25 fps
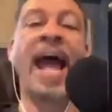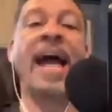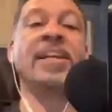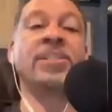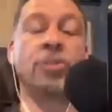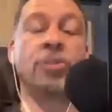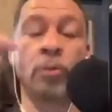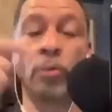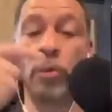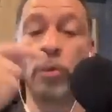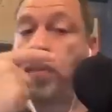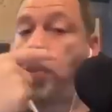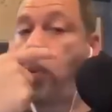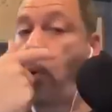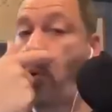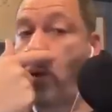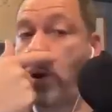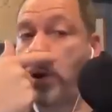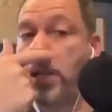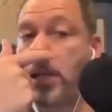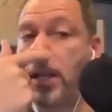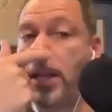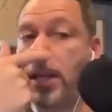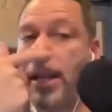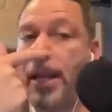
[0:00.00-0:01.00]
as a
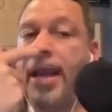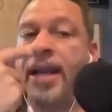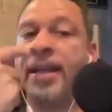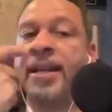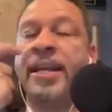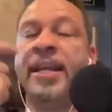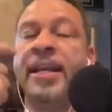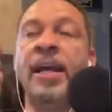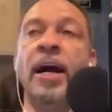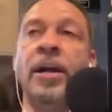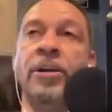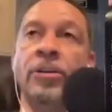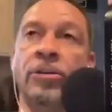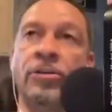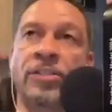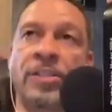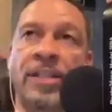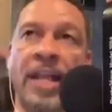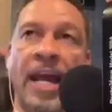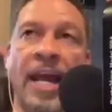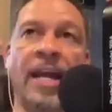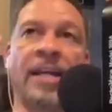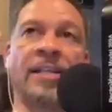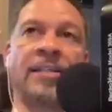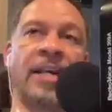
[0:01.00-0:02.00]
report, and he
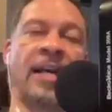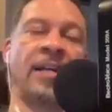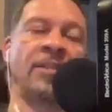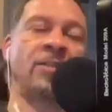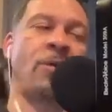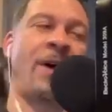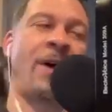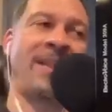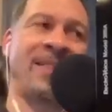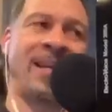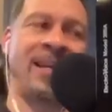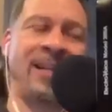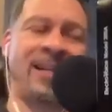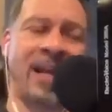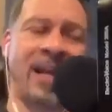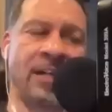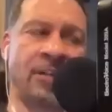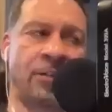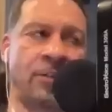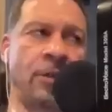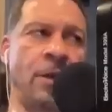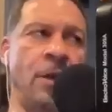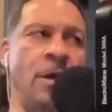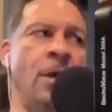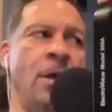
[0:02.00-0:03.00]
understands that. So I think
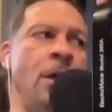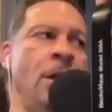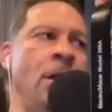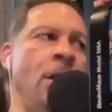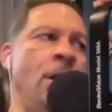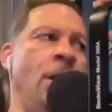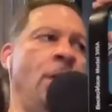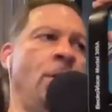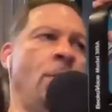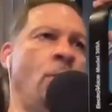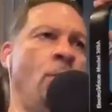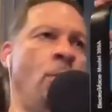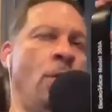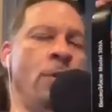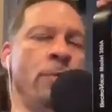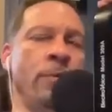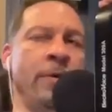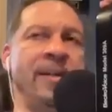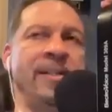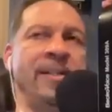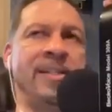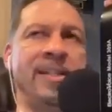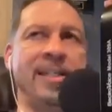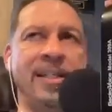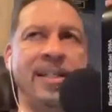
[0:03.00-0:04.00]
that's one
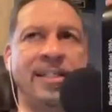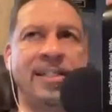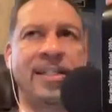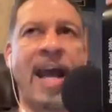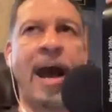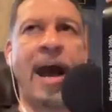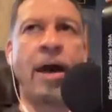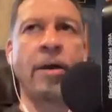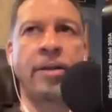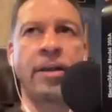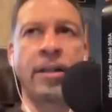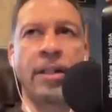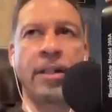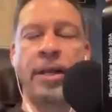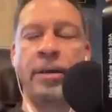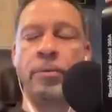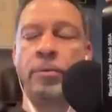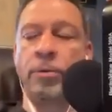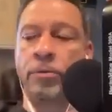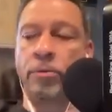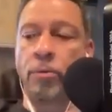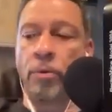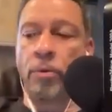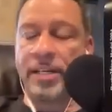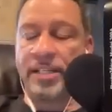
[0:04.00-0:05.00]
reason he's
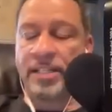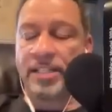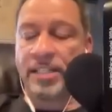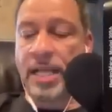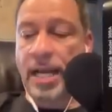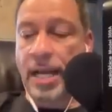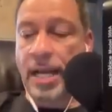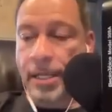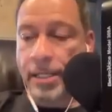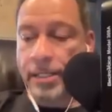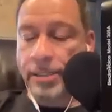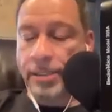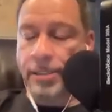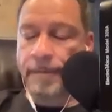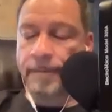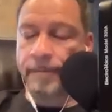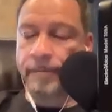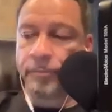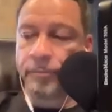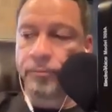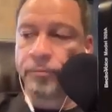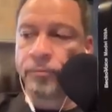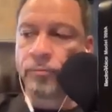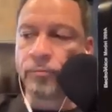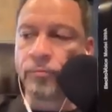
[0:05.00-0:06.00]
calculated with what he says.
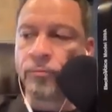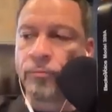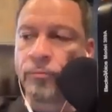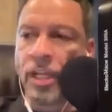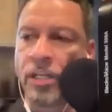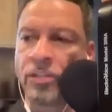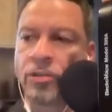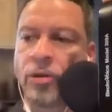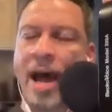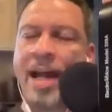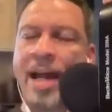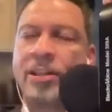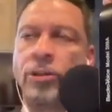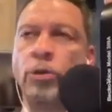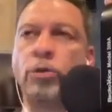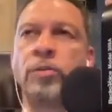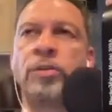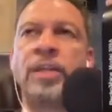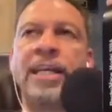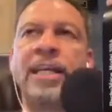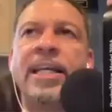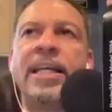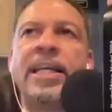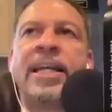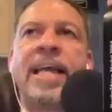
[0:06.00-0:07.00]
So I do
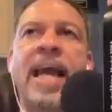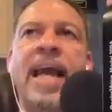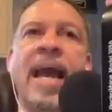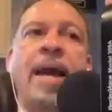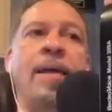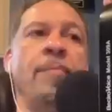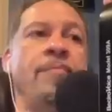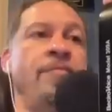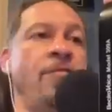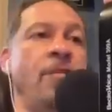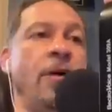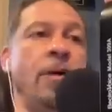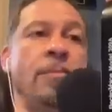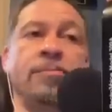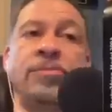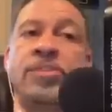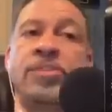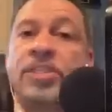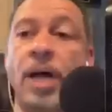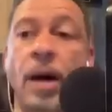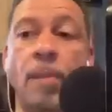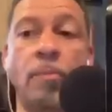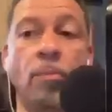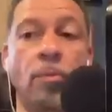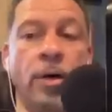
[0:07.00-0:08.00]
think it came from
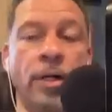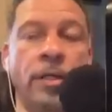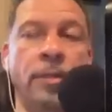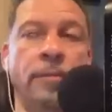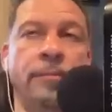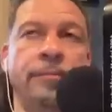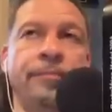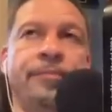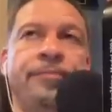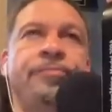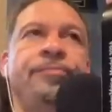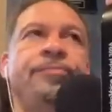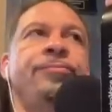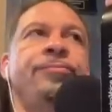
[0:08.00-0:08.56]
someone